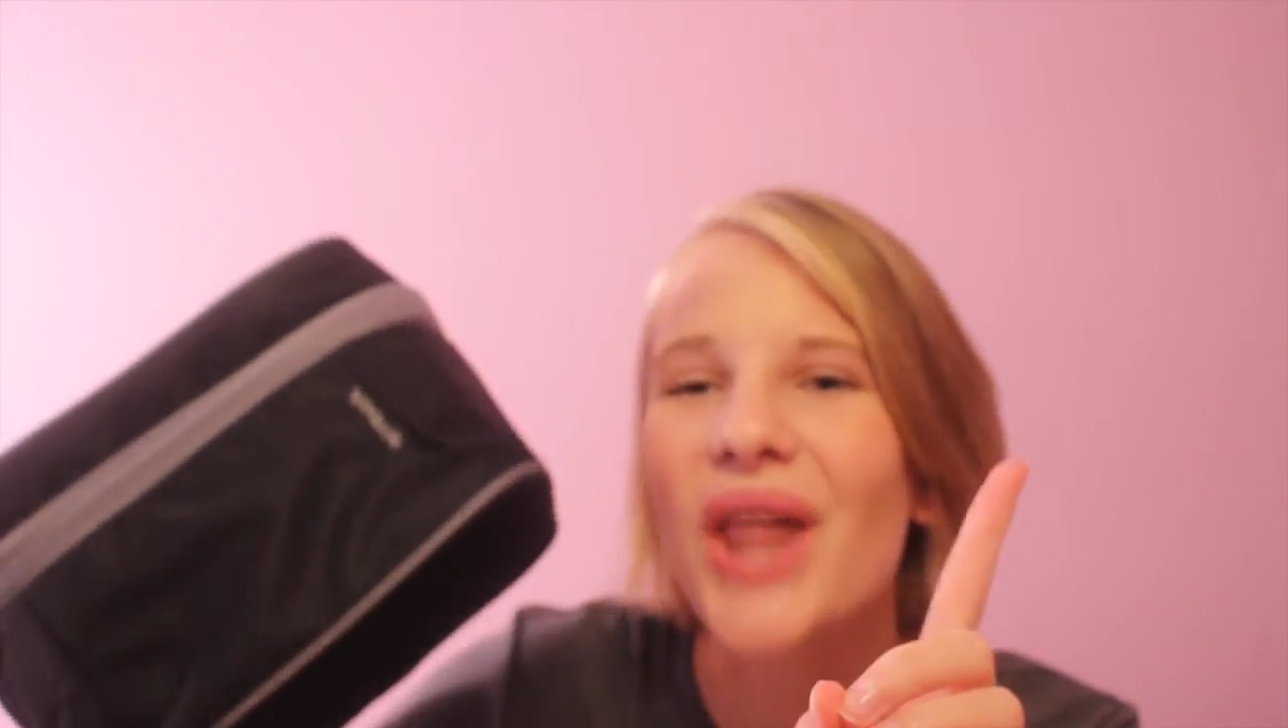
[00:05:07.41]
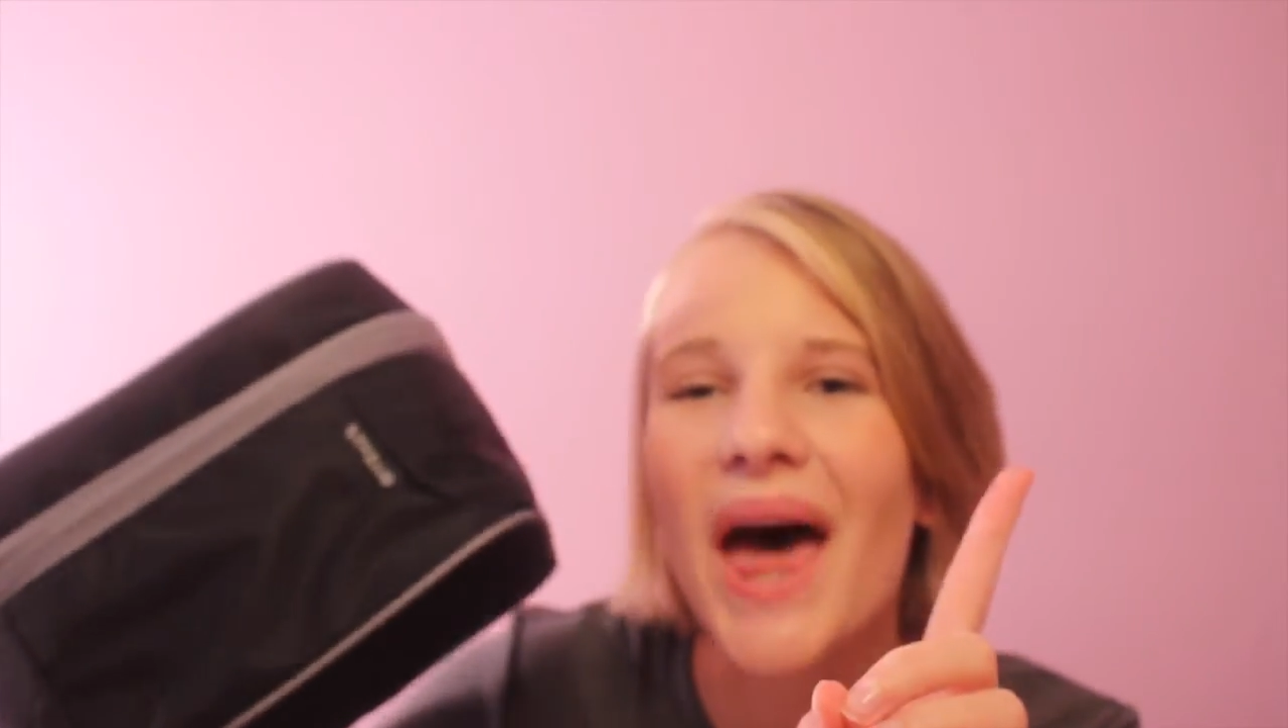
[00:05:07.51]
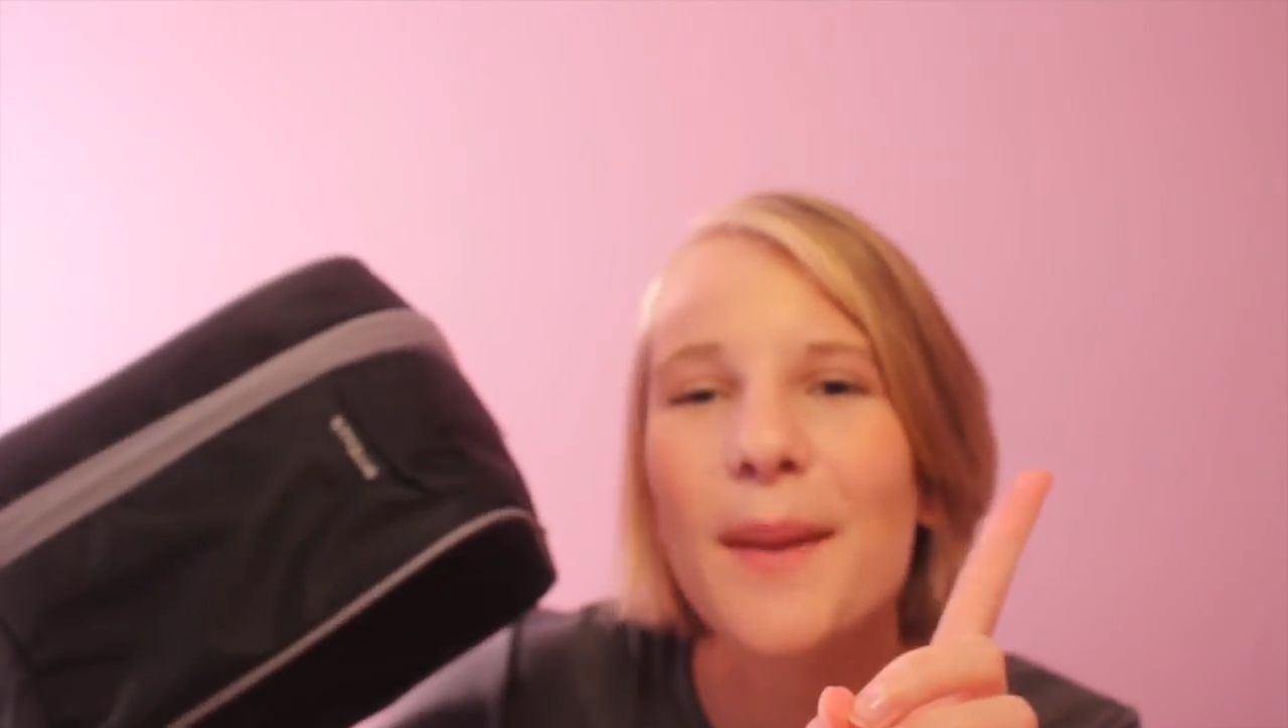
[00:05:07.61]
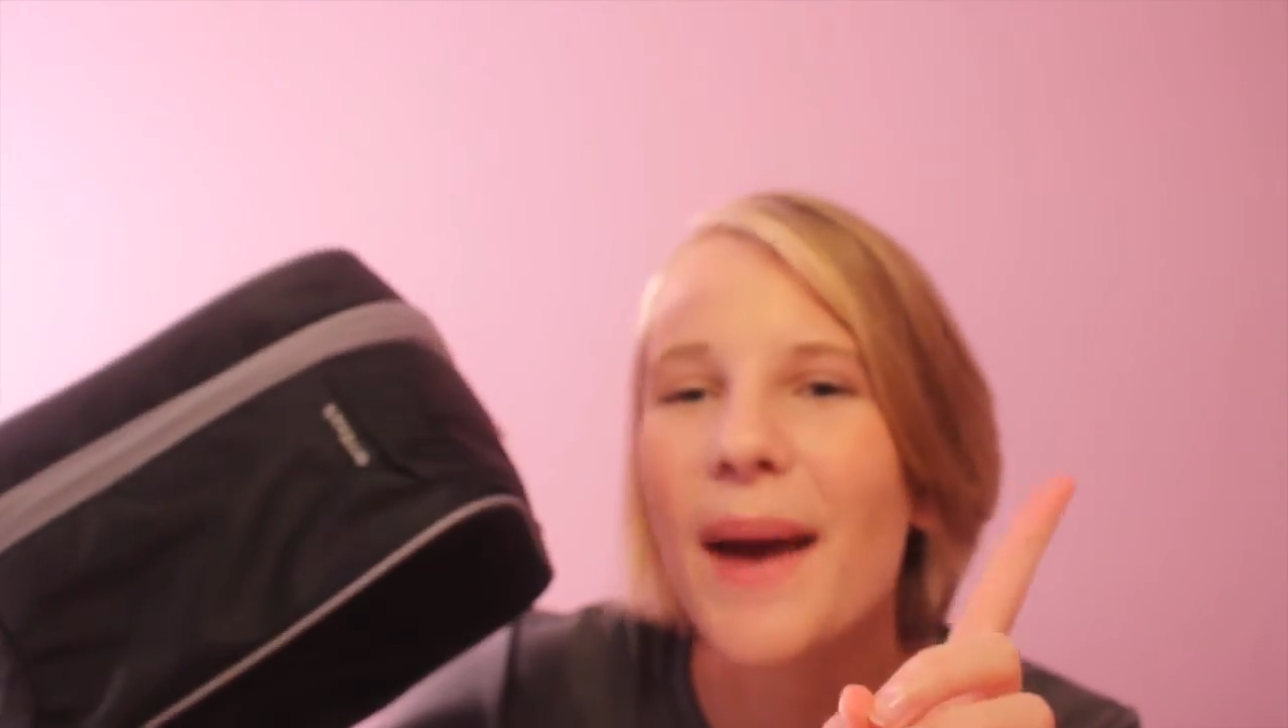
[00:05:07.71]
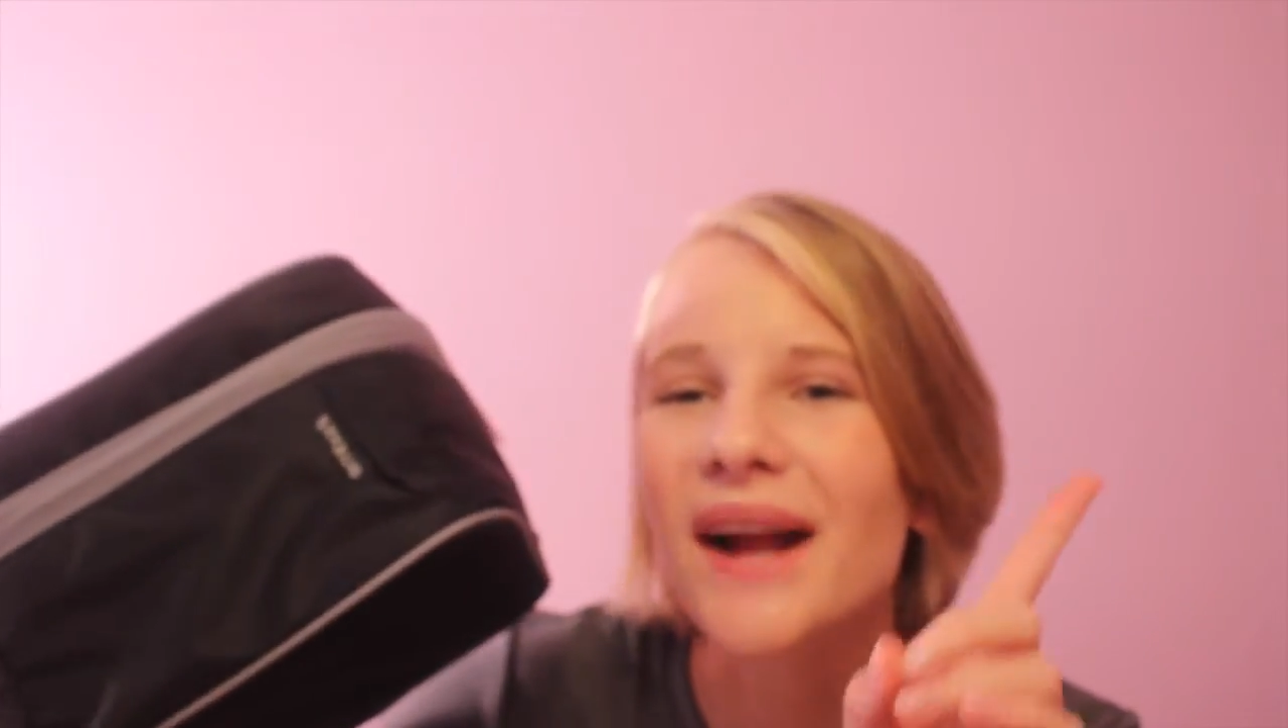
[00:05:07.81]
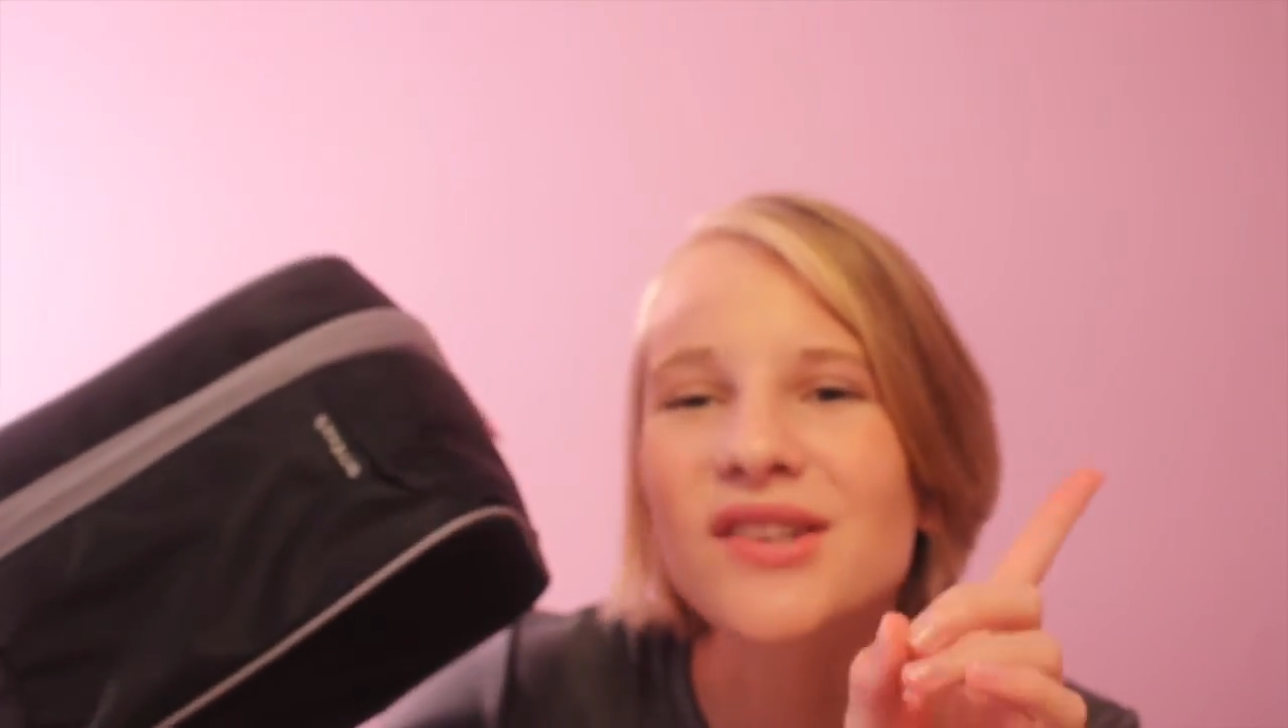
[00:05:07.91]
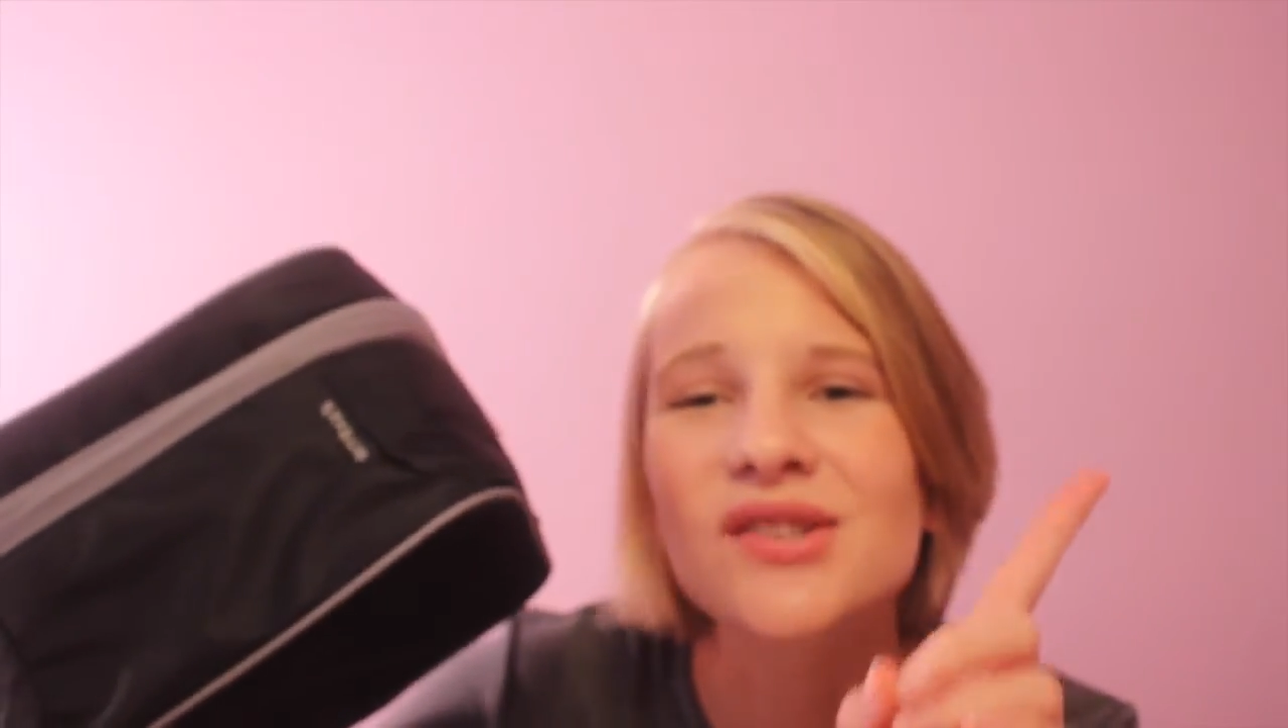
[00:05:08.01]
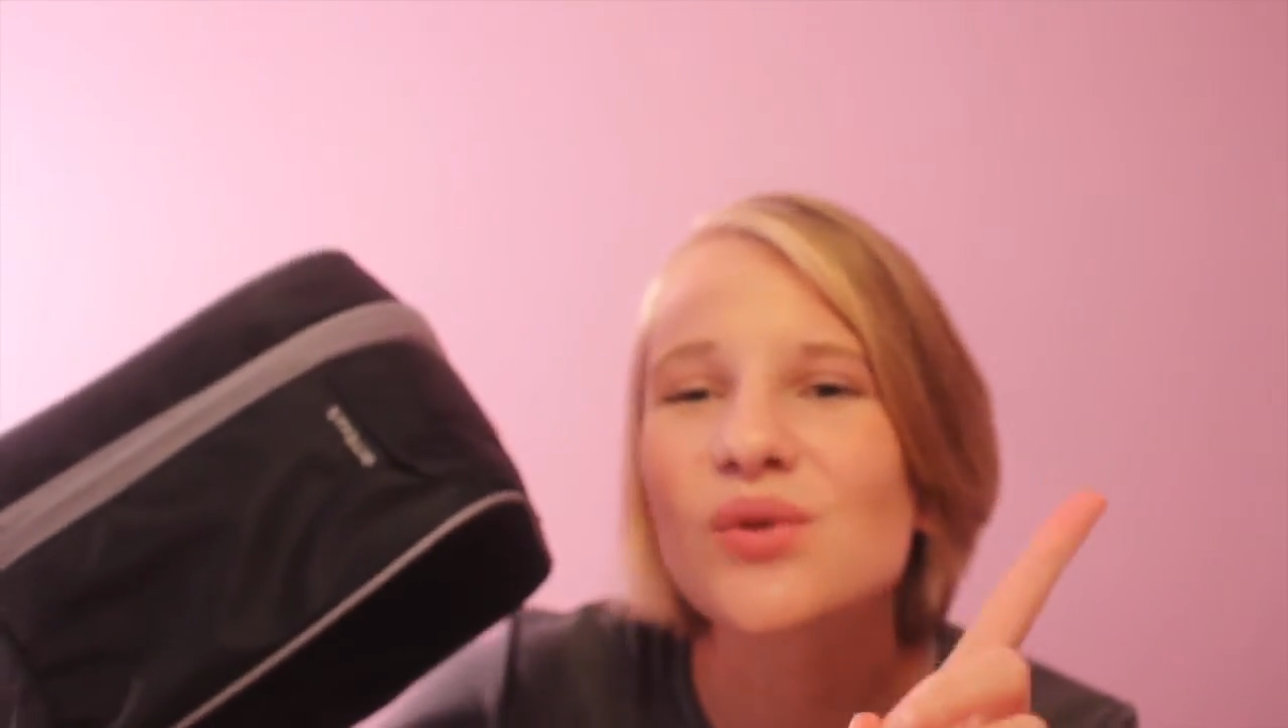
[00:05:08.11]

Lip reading: not a back to